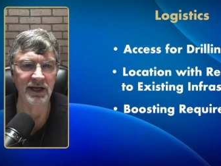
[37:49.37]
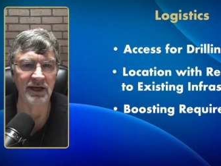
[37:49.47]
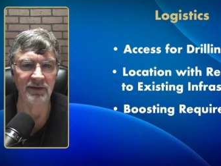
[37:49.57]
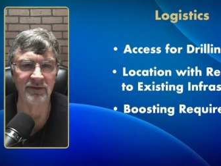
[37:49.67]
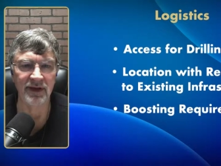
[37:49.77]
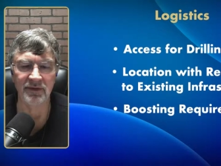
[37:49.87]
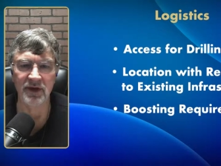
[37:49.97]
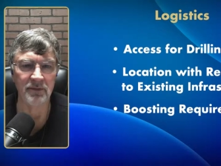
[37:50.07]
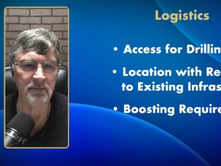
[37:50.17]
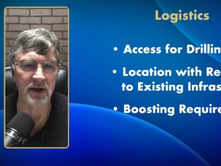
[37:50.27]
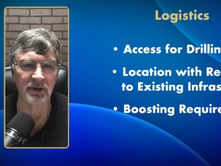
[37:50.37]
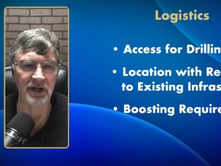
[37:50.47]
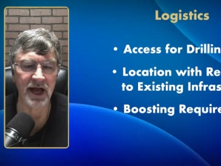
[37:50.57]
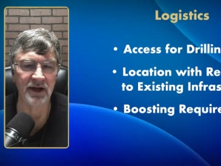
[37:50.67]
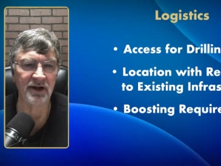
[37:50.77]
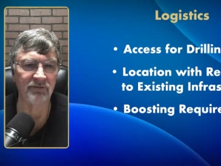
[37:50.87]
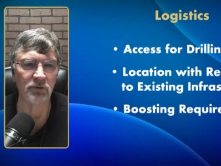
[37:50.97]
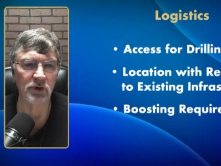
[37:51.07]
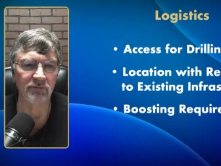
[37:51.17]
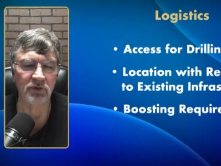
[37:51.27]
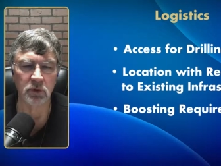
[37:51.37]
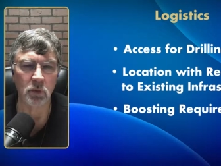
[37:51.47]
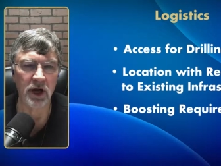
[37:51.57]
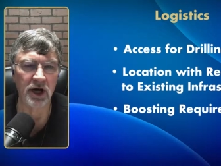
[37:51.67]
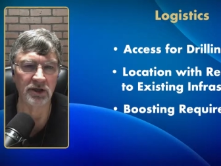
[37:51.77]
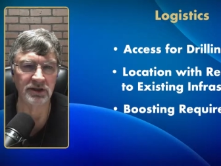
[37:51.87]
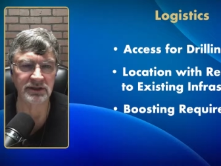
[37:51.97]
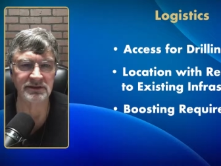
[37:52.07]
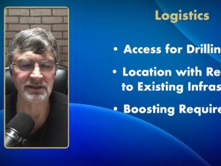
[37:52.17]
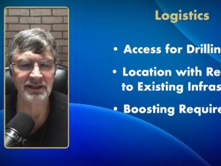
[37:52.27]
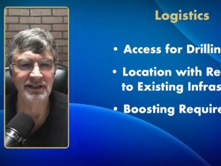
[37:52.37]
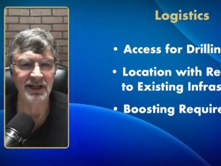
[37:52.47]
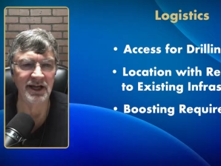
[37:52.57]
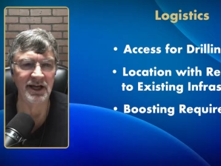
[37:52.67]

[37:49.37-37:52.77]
and they barely had enough room for the well and